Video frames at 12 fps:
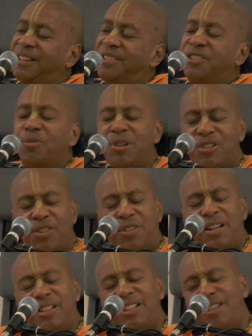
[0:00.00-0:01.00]
So we should
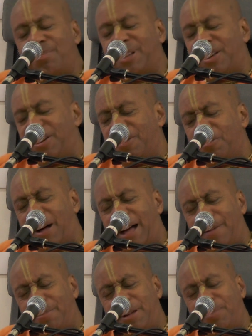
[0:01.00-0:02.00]
think deeply
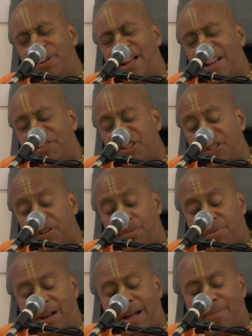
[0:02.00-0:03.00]
why people have such a
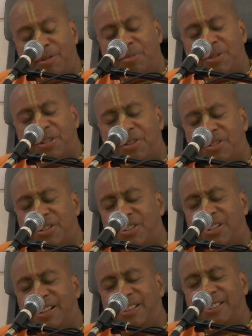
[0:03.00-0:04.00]
problem with
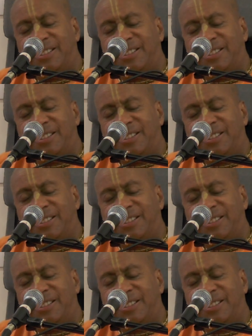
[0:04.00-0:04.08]
Krishna.